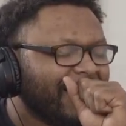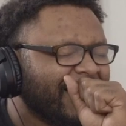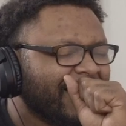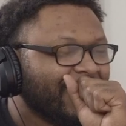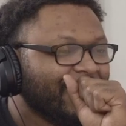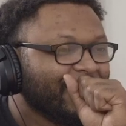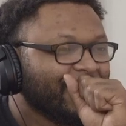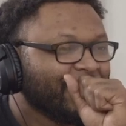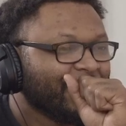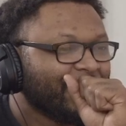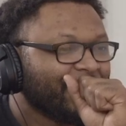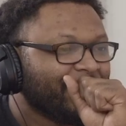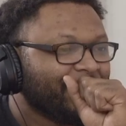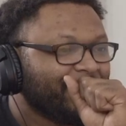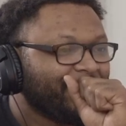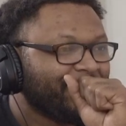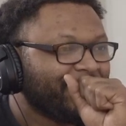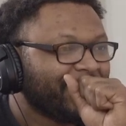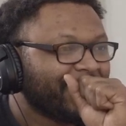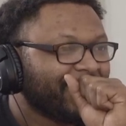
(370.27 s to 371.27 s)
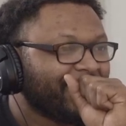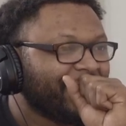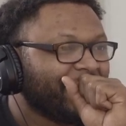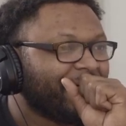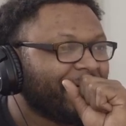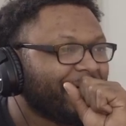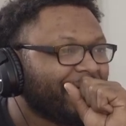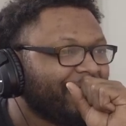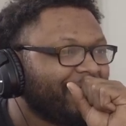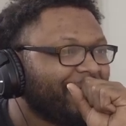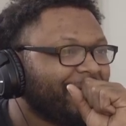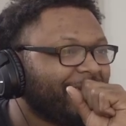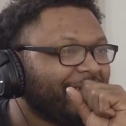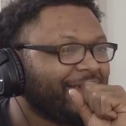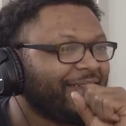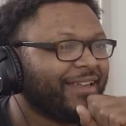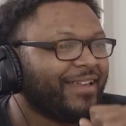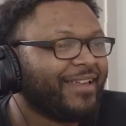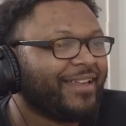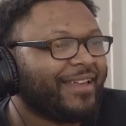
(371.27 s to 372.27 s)

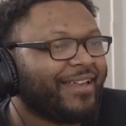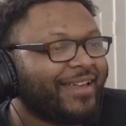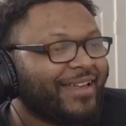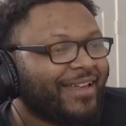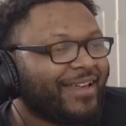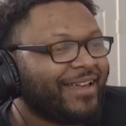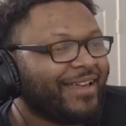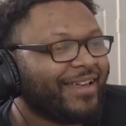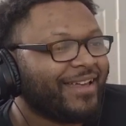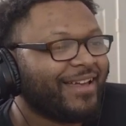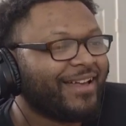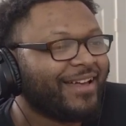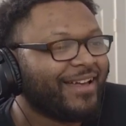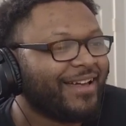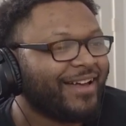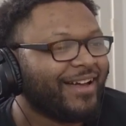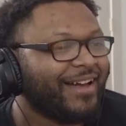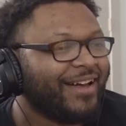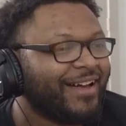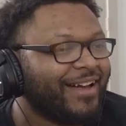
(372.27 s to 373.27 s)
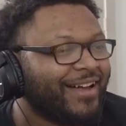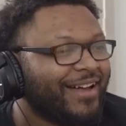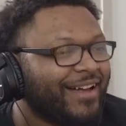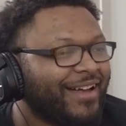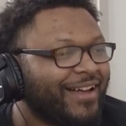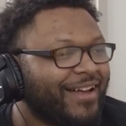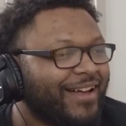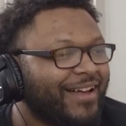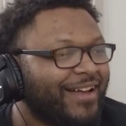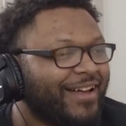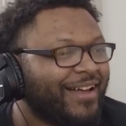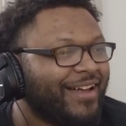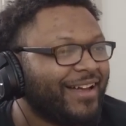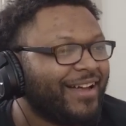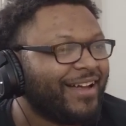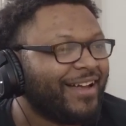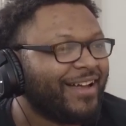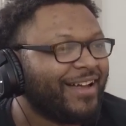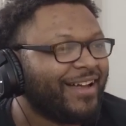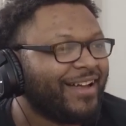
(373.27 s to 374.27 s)

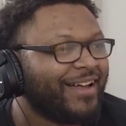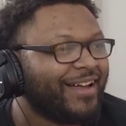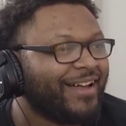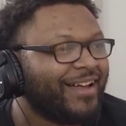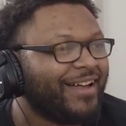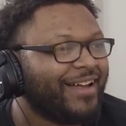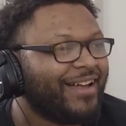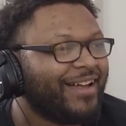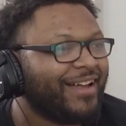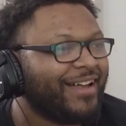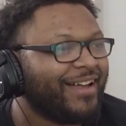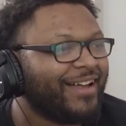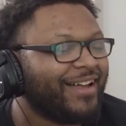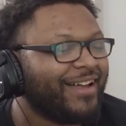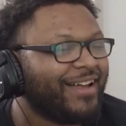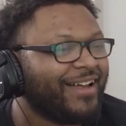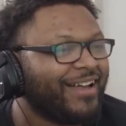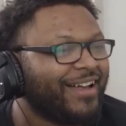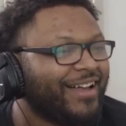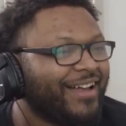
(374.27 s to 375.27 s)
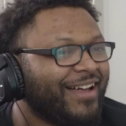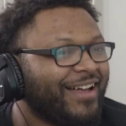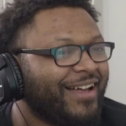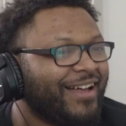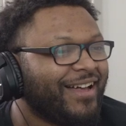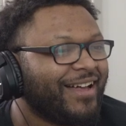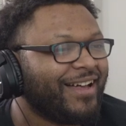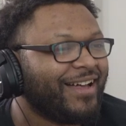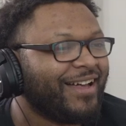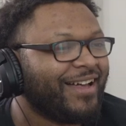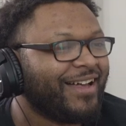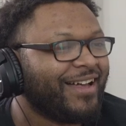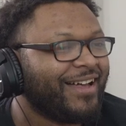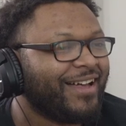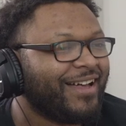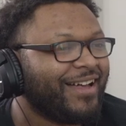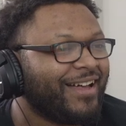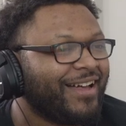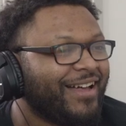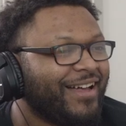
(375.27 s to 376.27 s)

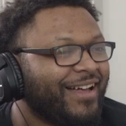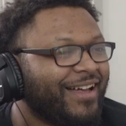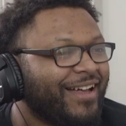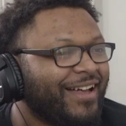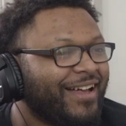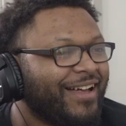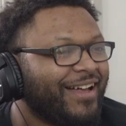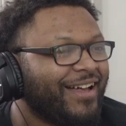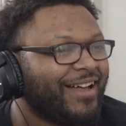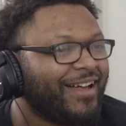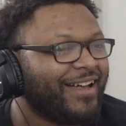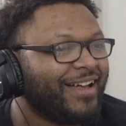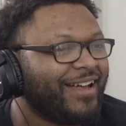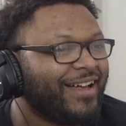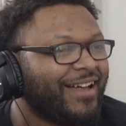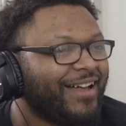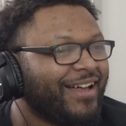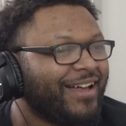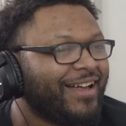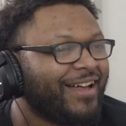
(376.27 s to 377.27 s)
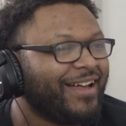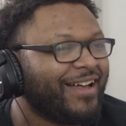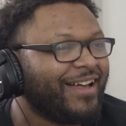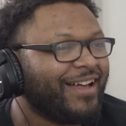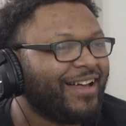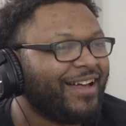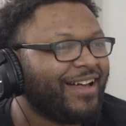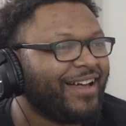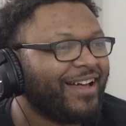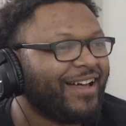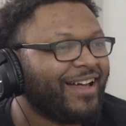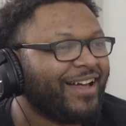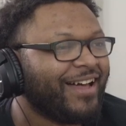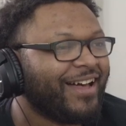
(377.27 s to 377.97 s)
Nothing is said.